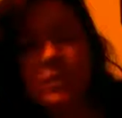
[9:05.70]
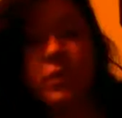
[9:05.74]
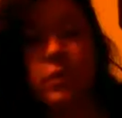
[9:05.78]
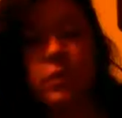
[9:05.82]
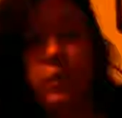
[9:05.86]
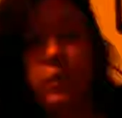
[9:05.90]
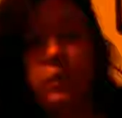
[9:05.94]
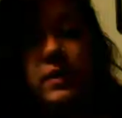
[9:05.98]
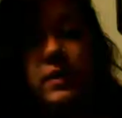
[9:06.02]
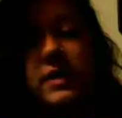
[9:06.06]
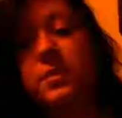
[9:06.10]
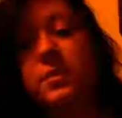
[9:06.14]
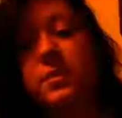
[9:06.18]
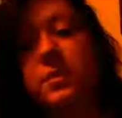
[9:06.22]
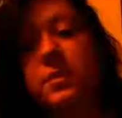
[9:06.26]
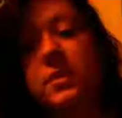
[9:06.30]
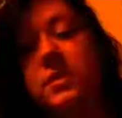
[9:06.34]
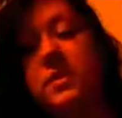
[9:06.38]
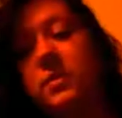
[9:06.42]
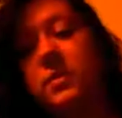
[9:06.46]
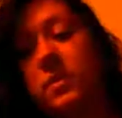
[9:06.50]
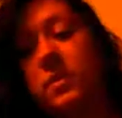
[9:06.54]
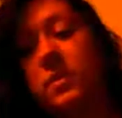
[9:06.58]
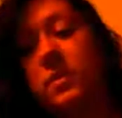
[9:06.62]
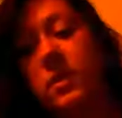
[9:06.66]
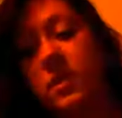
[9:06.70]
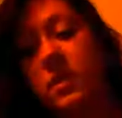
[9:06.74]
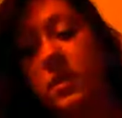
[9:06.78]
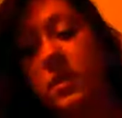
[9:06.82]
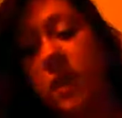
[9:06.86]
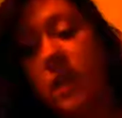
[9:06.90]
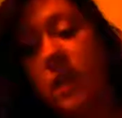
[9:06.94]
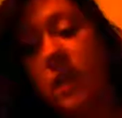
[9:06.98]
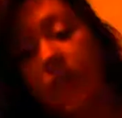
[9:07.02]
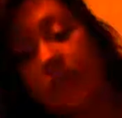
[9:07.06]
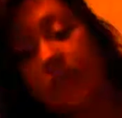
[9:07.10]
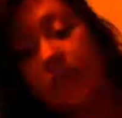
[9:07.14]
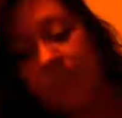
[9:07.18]
useful resources on the
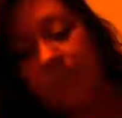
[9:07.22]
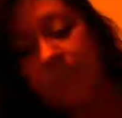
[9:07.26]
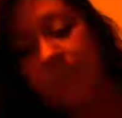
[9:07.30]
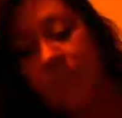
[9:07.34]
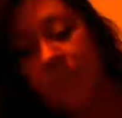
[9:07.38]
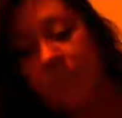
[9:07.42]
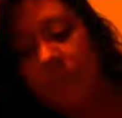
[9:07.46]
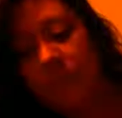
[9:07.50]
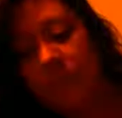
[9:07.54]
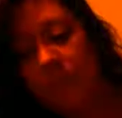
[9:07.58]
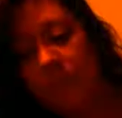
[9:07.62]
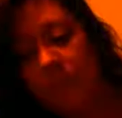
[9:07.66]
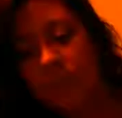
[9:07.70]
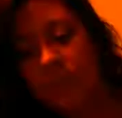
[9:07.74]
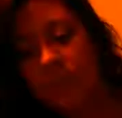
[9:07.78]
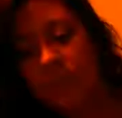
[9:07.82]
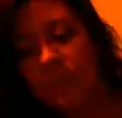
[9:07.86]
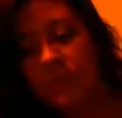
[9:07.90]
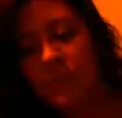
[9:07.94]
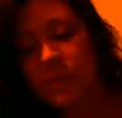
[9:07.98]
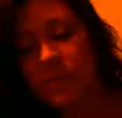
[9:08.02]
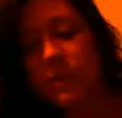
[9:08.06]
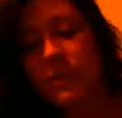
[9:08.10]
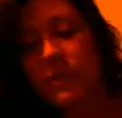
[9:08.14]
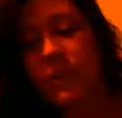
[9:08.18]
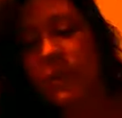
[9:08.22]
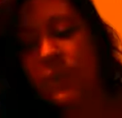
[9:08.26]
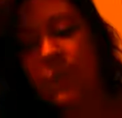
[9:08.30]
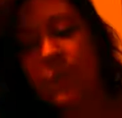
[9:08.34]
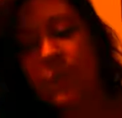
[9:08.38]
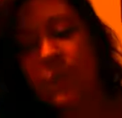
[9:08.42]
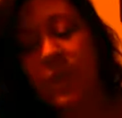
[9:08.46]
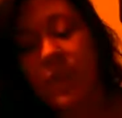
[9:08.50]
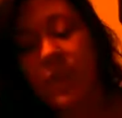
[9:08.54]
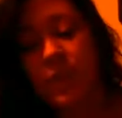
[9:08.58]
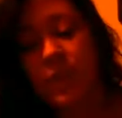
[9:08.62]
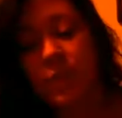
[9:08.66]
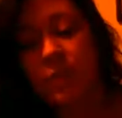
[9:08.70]
internet. There's
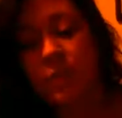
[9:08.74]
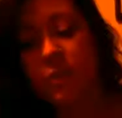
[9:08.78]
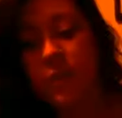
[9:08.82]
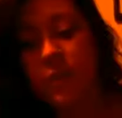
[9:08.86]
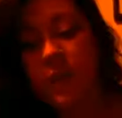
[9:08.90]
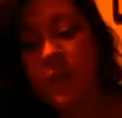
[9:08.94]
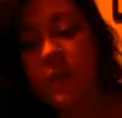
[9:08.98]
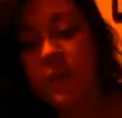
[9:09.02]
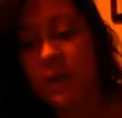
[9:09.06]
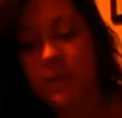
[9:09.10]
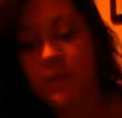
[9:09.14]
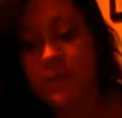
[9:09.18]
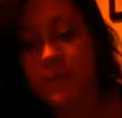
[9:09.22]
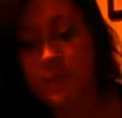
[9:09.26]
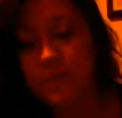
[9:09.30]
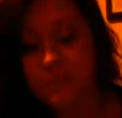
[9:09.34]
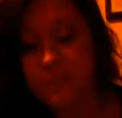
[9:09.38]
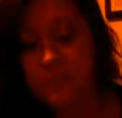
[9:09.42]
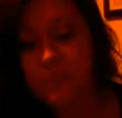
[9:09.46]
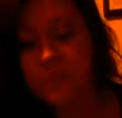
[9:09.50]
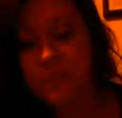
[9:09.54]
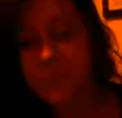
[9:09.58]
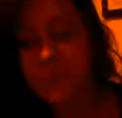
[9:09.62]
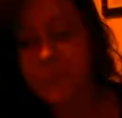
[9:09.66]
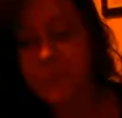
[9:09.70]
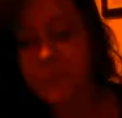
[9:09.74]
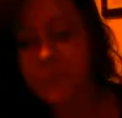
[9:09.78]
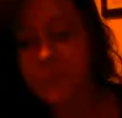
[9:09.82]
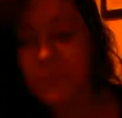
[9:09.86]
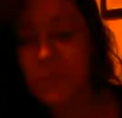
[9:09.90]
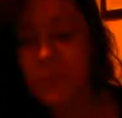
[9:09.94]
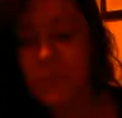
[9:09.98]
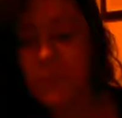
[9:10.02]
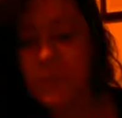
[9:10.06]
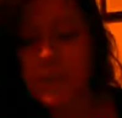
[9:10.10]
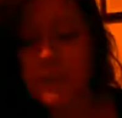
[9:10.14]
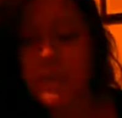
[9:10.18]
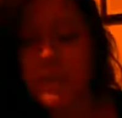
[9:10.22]
also Think Career,
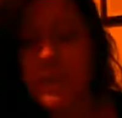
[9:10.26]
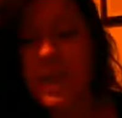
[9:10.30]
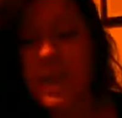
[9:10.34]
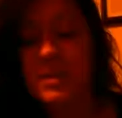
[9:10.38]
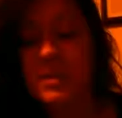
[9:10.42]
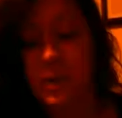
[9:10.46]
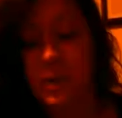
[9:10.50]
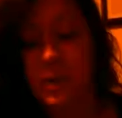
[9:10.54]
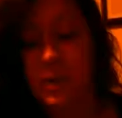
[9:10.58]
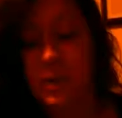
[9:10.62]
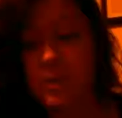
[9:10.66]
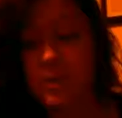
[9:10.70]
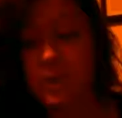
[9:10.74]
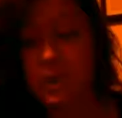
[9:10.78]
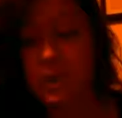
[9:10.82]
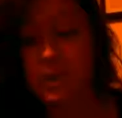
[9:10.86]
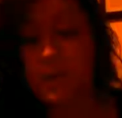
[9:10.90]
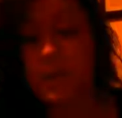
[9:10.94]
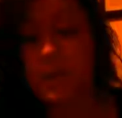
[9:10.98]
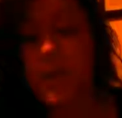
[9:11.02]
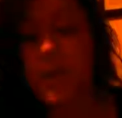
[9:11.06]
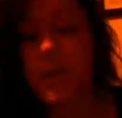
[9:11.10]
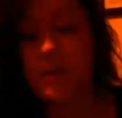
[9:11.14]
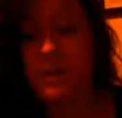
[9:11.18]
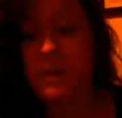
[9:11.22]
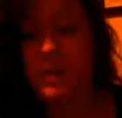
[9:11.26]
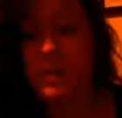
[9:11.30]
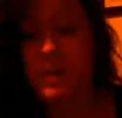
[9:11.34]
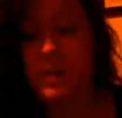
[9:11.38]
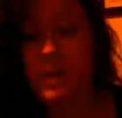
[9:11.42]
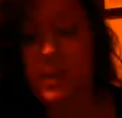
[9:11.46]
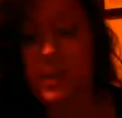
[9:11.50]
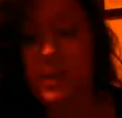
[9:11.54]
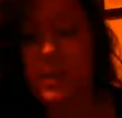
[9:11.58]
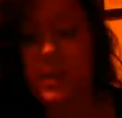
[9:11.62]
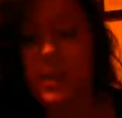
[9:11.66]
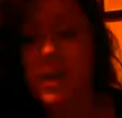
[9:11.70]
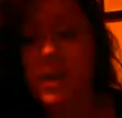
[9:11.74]
which has a career
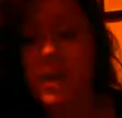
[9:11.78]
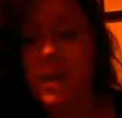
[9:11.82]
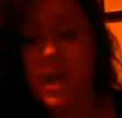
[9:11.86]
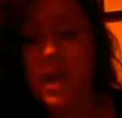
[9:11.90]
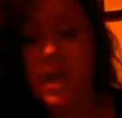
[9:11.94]
calendar,